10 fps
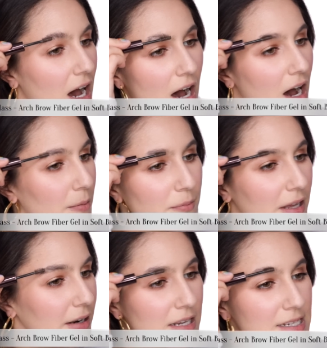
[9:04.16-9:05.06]
up
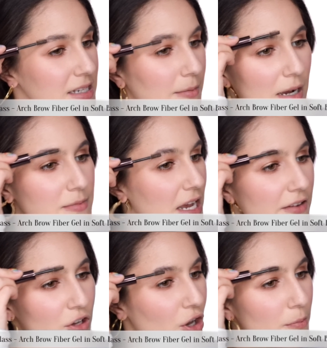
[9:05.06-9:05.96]
and sometimes I
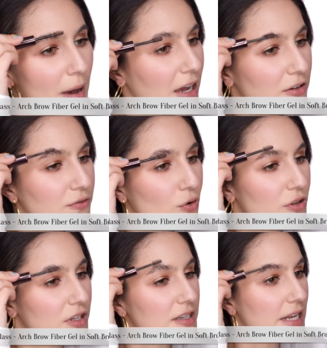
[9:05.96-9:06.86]
even go back and
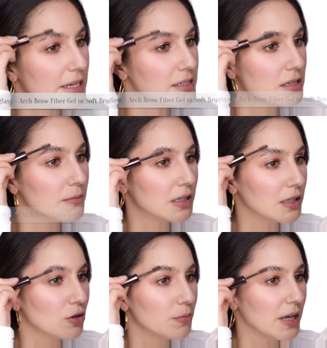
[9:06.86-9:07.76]
forth and tease them a
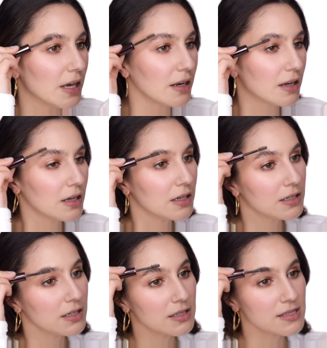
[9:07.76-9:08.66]
little bit
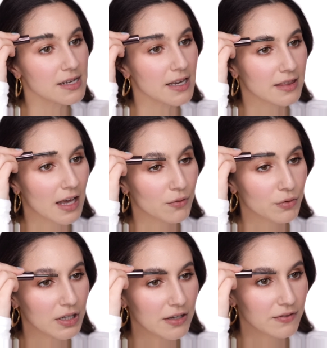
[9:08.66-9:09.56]
to get that
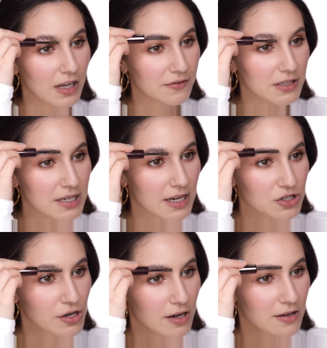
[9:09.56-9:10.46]
really fluffy
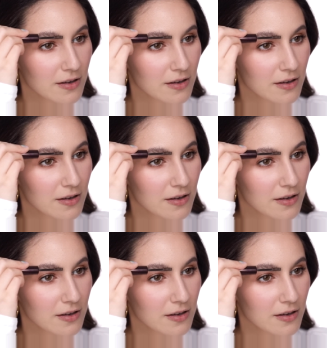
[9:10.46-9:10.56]
texture.